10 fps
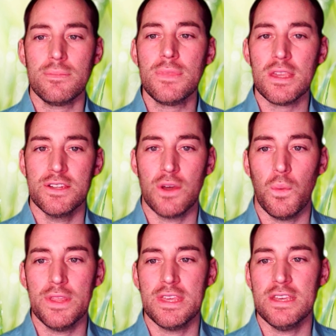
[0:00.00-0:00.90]
So
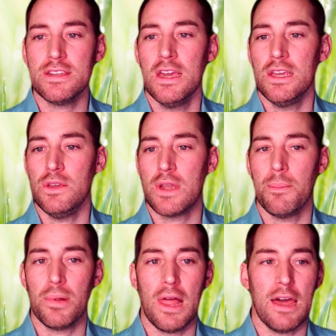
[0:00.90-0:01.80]
with this, you can
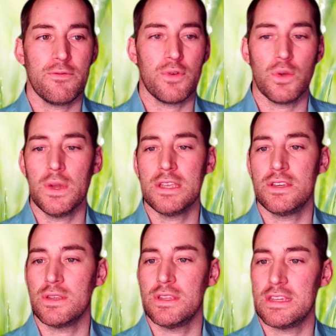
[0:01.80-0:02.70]
plan for the weeks.
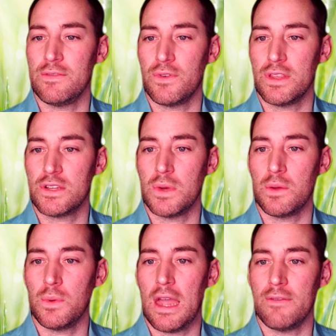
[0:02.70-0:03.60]
You can see for this
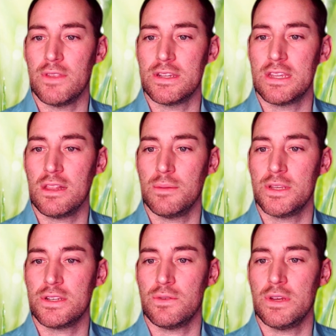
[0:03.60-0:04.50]
week, we have the
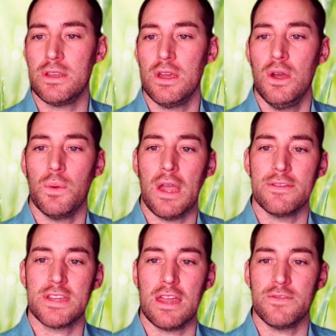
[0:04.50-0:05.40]
syllabus to read. We have
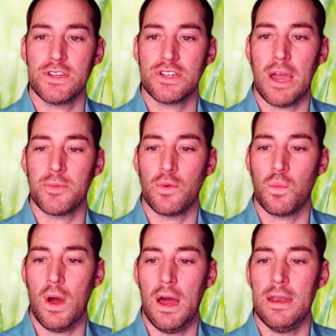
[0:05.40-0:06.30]
Stanovich Chapter
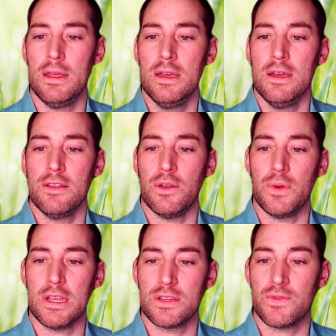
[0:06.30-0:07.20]
1. The
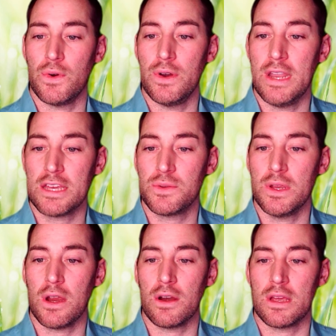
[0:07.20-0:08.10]
readings for next
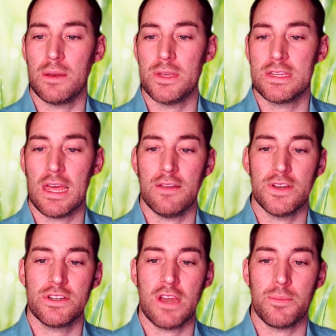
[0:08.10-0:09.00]
week are going to be
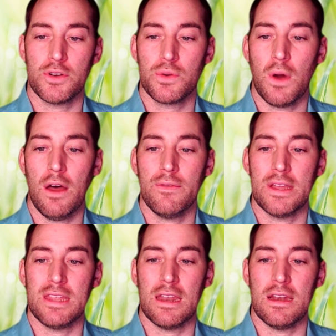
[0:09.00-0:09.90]
Stanovich Chapter 12
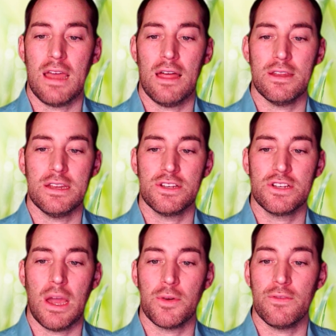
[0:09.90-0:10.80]
and Dunn and Hallinan
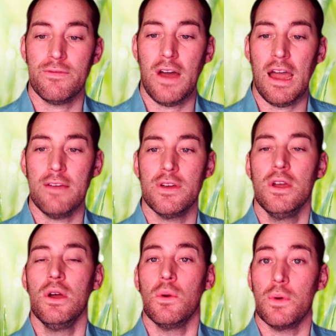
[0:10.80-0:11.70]
Chapter 5.
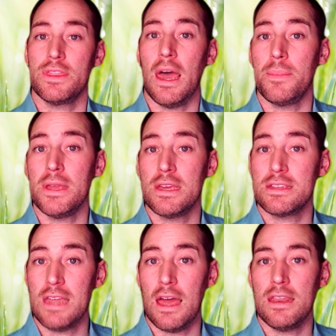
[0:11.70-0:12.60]
With that being
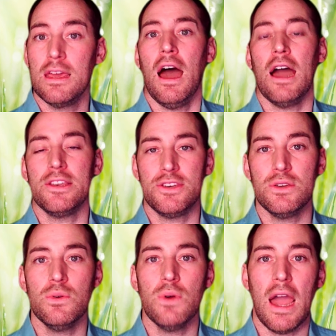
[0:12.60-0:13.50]
said, I
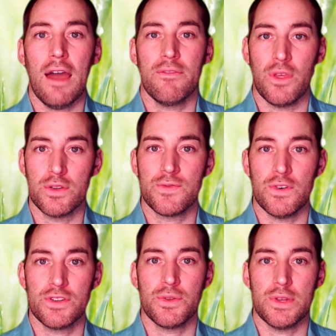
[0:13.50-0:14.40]
do have those
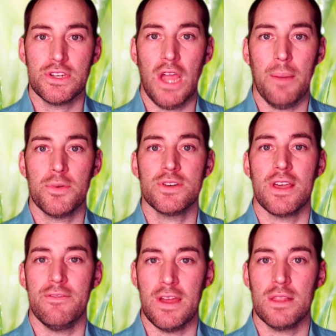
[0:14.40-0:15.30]
first 3 chapters
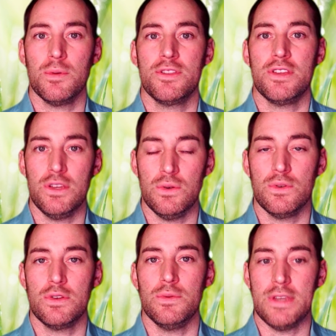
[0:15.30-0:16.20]
available to you
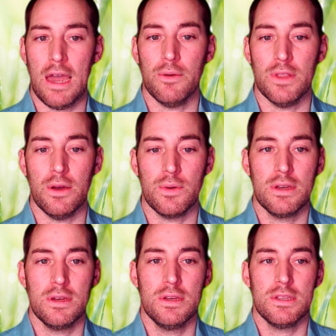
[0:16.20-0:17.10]
to download.
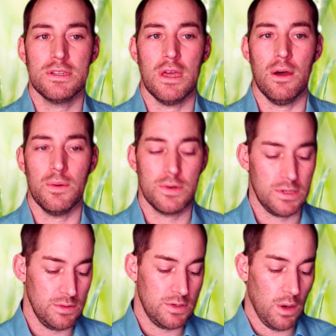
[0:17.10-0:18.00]
So
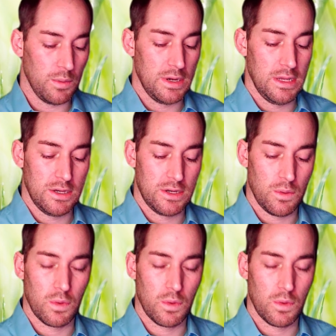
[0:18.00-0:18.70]
you don't need to worry